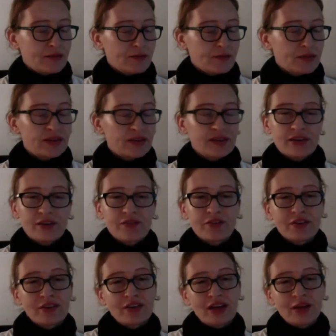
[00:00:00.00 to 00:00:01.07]
well, then
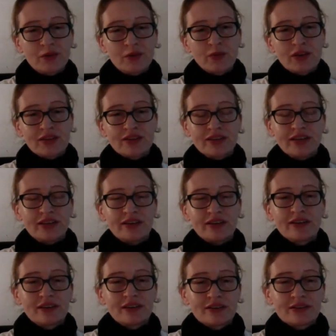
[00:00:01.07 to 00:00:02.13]
definitely I would want to get
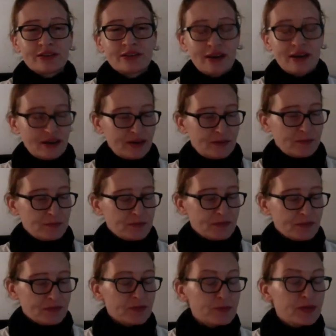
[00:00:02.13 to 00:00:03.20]

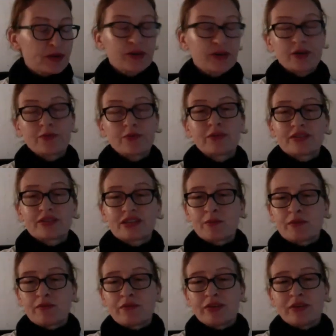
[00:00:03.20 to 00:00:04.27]
familiar with some
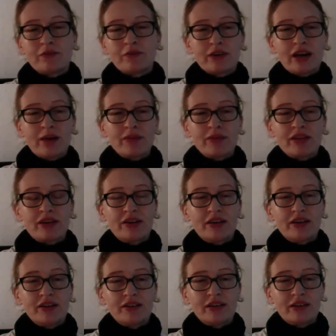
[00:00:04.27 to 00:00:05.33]
of the
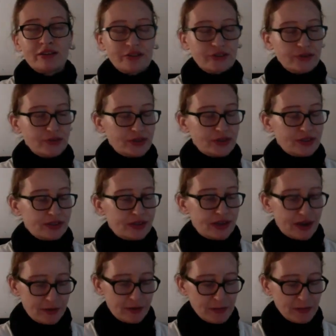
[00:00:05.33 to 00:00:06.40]
vocabulary that is used
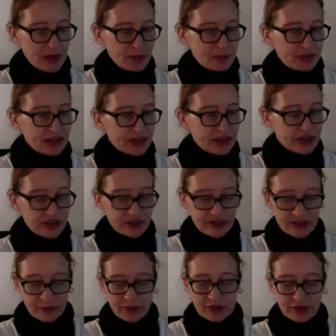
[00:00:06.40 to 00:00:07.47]
there. But that's just
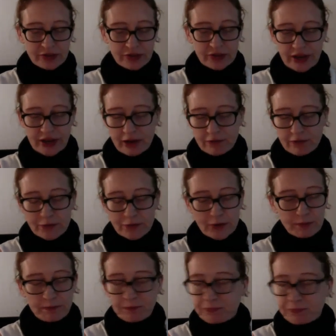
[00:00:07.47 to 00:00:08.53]
something to look out for.